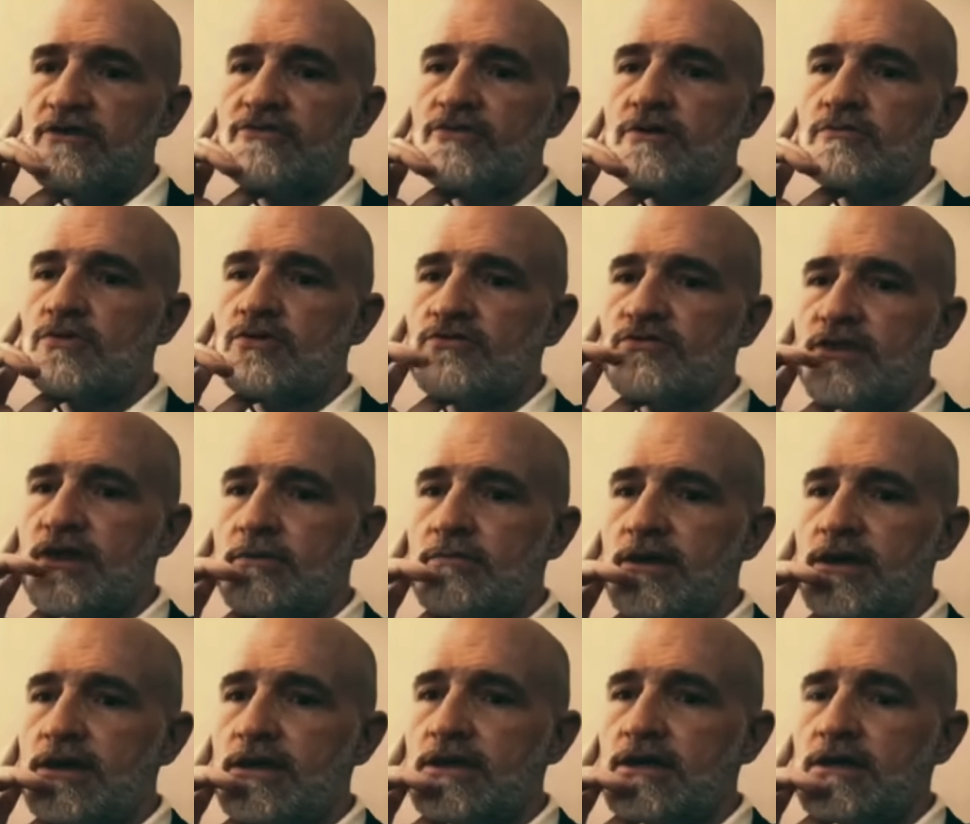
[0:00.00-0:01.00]
Every move
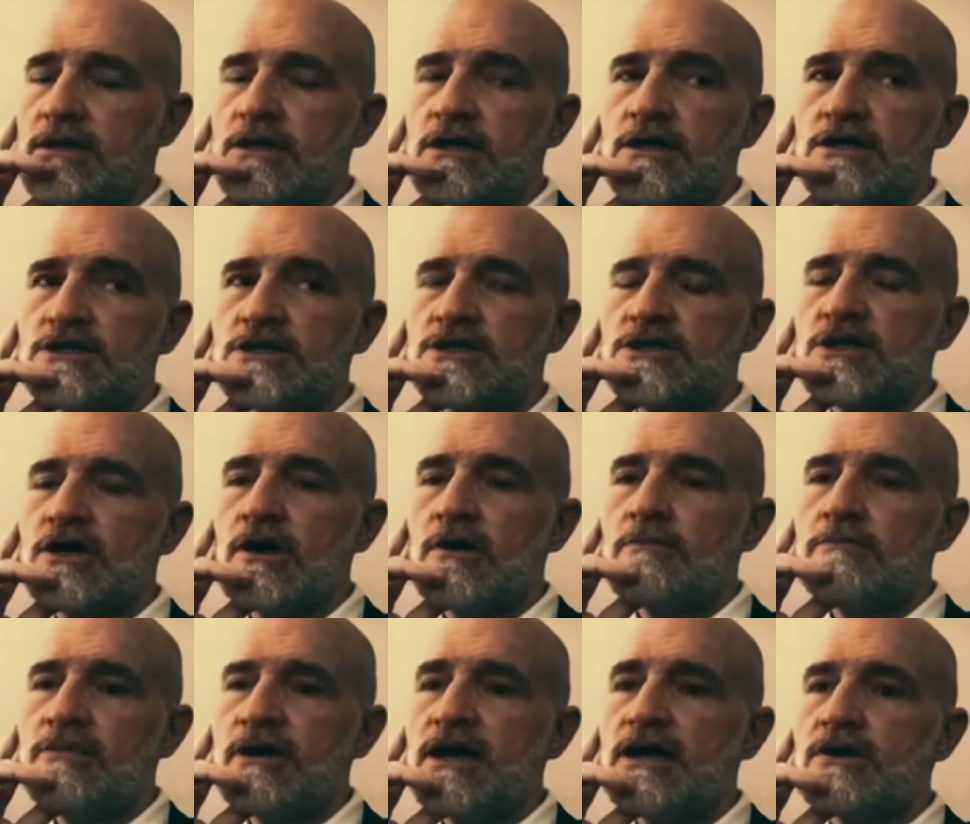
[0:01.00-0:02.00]
they make just
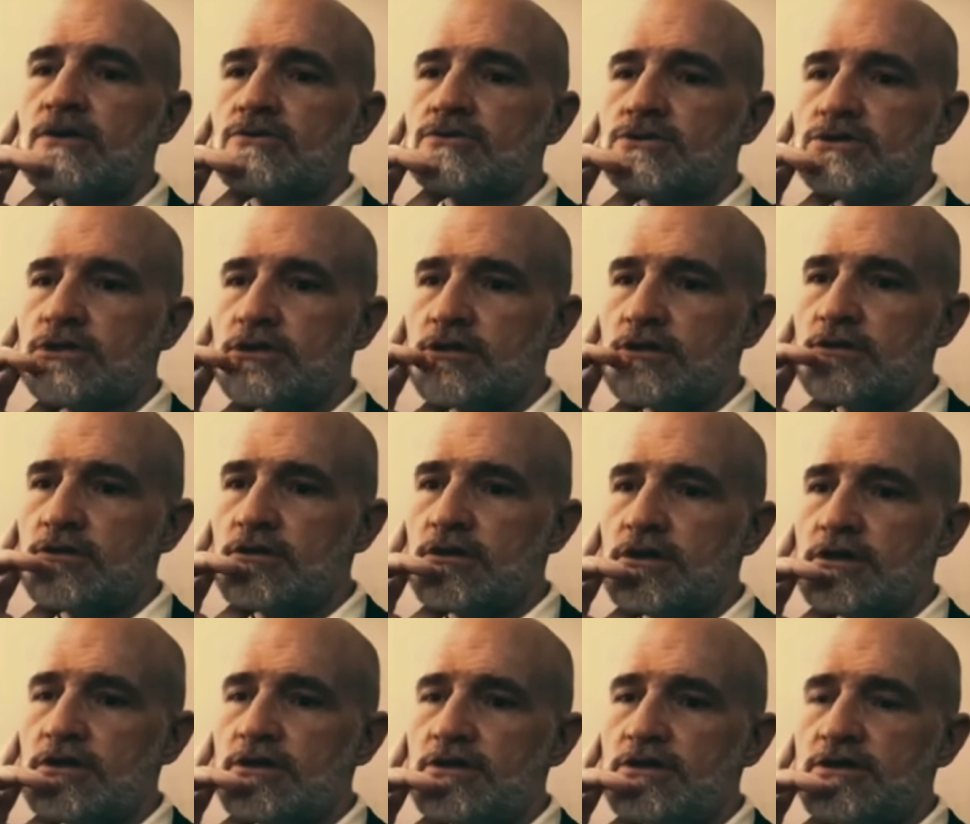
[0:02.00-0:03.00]
compounds
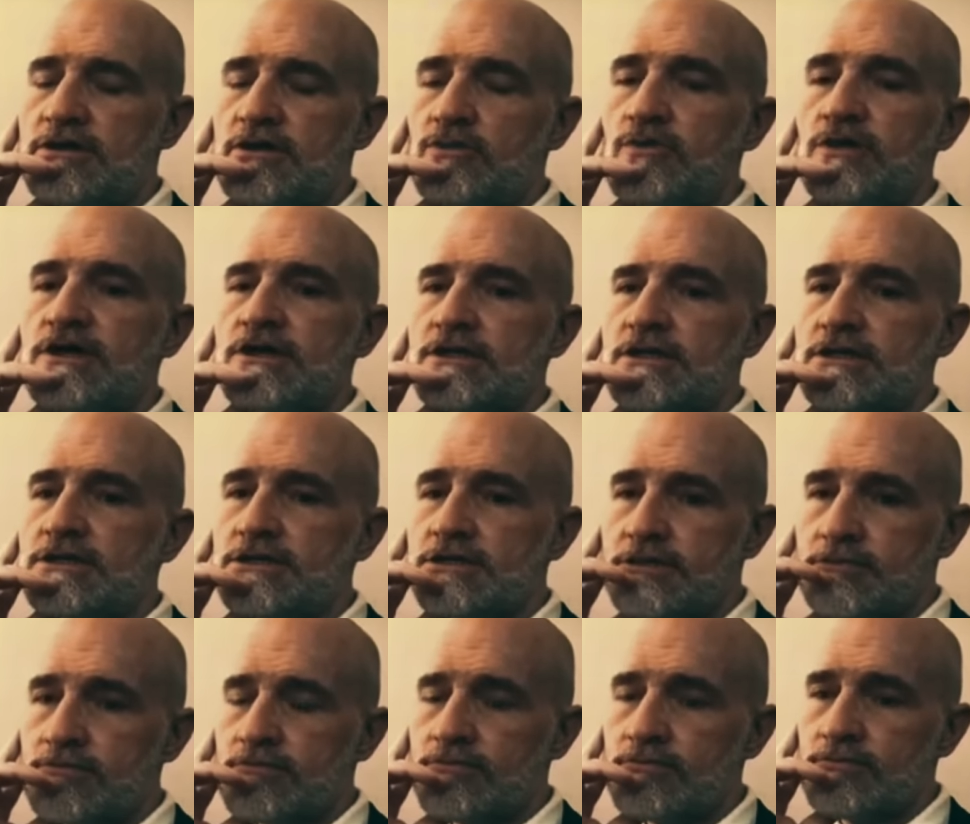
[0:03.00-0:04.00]
the
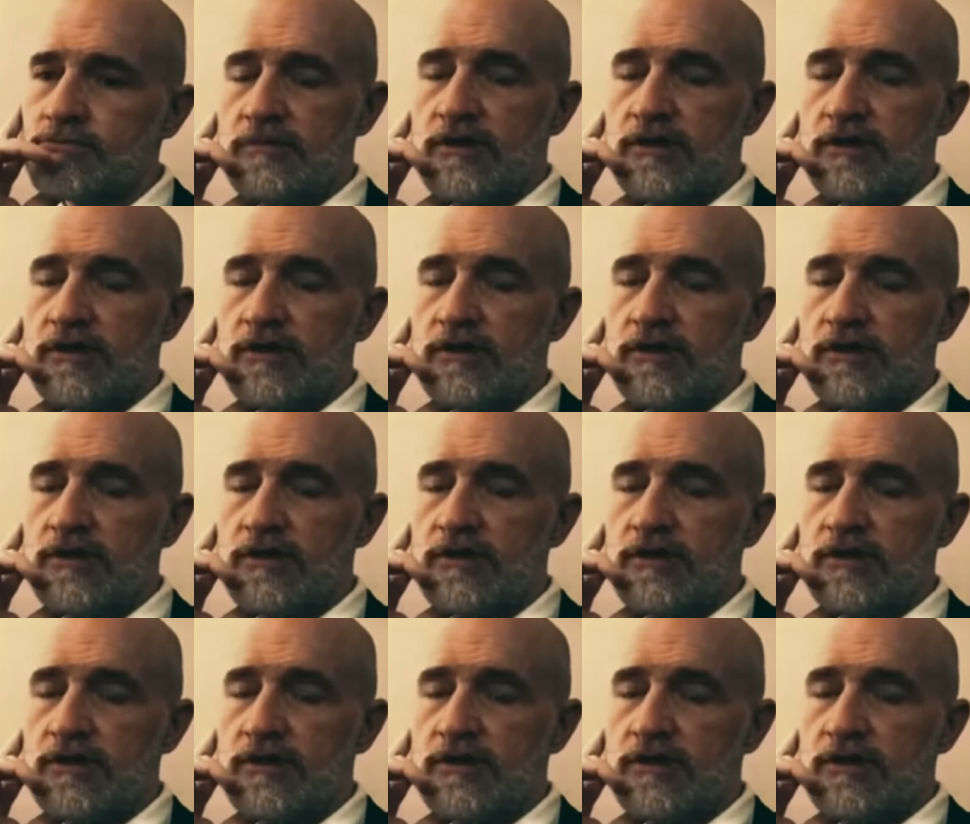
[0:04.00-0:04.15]
weakness.